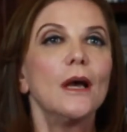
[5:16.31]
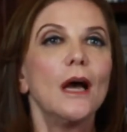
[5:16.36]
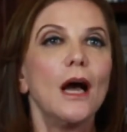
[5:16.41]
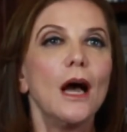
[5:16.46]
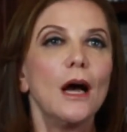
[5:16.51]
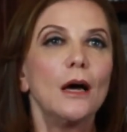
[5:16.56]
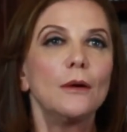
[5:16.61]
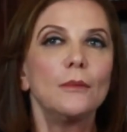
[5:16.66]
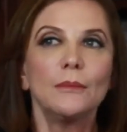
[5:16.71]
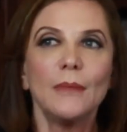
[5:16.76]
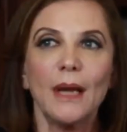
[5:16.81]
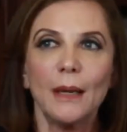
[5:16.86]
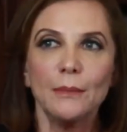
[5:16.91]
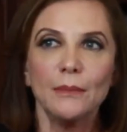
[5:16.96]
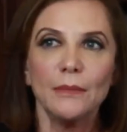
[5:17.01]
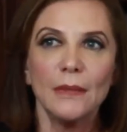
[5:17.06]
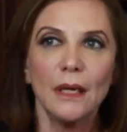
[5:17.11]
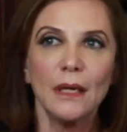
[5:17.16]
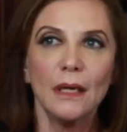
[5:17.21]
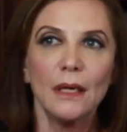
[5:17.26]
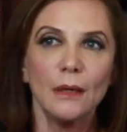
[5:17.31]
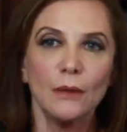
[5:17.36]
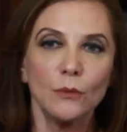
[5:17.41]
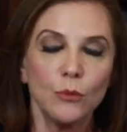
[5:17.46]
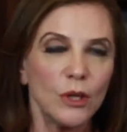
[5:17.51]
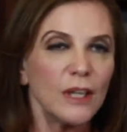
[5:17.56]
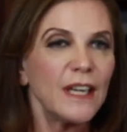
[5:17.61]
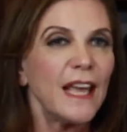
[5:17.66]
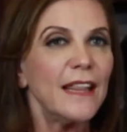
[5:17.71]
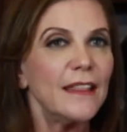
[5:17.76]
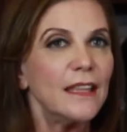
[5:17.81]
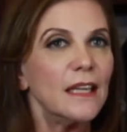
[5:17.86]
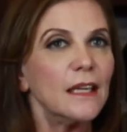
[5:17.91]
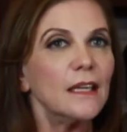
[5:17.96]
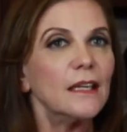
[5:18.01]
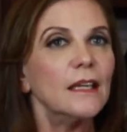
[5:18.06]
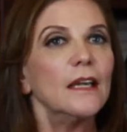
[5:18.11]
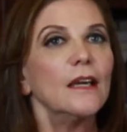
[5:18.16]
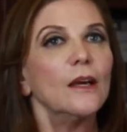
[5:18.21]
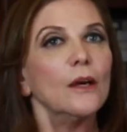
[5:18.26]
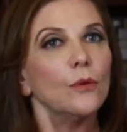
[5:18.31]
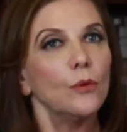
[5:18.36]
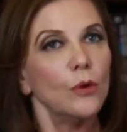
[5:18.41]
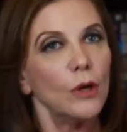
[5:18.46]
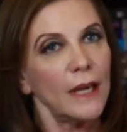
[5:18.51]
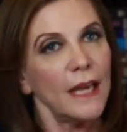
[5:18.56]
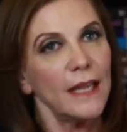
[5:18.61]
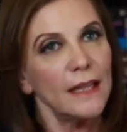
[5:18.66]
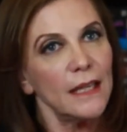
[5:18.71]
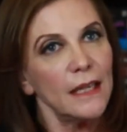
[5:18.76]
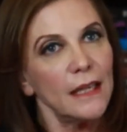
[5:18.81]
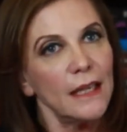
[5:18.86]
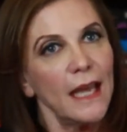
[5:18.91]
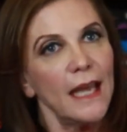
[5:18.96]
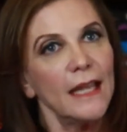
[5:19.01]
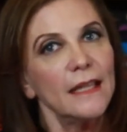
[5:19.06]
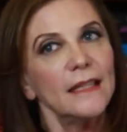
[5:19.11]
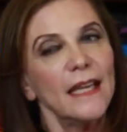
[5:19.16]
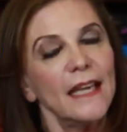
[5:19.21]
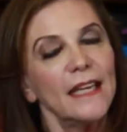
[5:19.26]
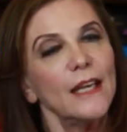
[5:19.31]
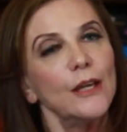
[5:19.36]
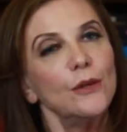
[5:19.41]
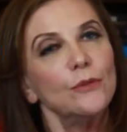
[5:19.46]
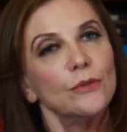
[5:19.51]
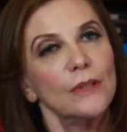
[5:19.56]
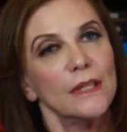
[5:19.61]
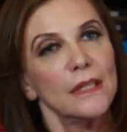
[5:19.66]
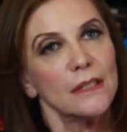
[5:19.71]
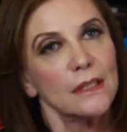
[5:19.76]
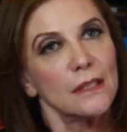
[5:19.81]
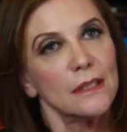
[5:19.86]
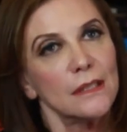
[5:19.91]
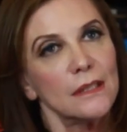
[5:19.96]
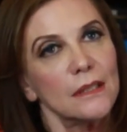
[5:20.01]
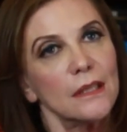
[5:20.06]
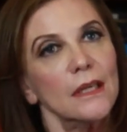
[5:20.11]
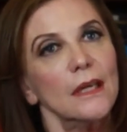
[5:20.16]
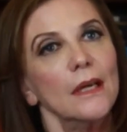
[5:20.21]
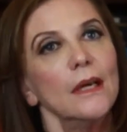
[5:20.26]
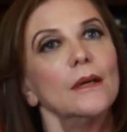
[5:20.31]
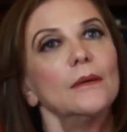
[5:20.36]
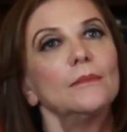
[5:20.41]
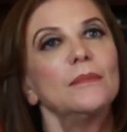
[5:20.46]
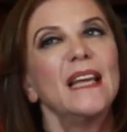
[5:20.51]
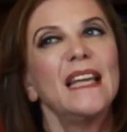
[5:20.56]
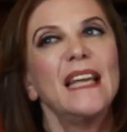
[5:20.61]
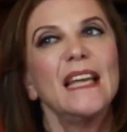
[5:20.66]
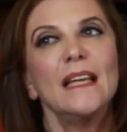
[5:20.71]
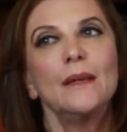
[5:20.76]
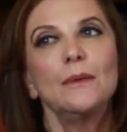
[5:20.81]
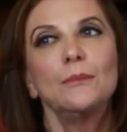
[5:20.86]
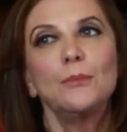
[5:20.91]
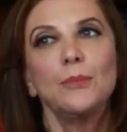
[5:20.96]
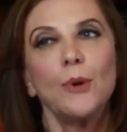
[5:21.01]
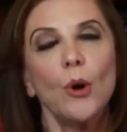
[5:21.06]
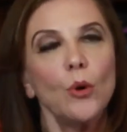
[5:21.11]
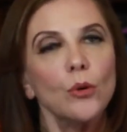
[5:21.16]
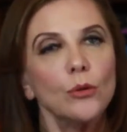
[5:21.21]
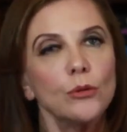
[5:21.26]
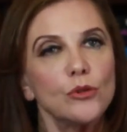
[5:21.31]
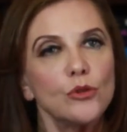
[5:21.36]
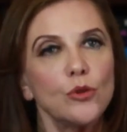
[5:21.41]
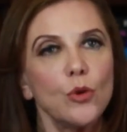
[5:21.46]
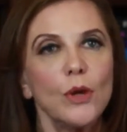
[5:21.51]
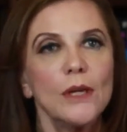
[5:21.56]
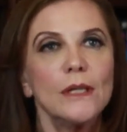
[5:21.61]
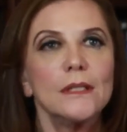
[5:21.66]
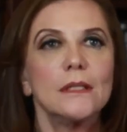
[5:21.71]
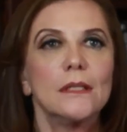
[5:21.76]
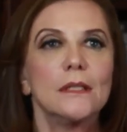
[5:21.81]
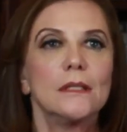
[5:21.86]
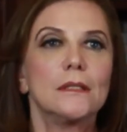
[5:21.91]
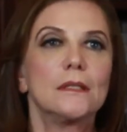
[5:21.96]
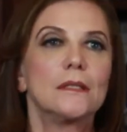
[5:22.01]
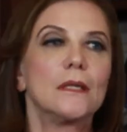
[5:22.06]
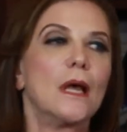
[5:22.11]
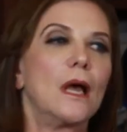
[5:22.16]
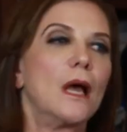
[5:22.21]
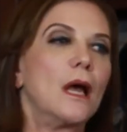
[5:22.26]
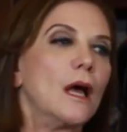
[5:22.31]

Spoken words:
I'm work ethic, and taking risks, making bold choices,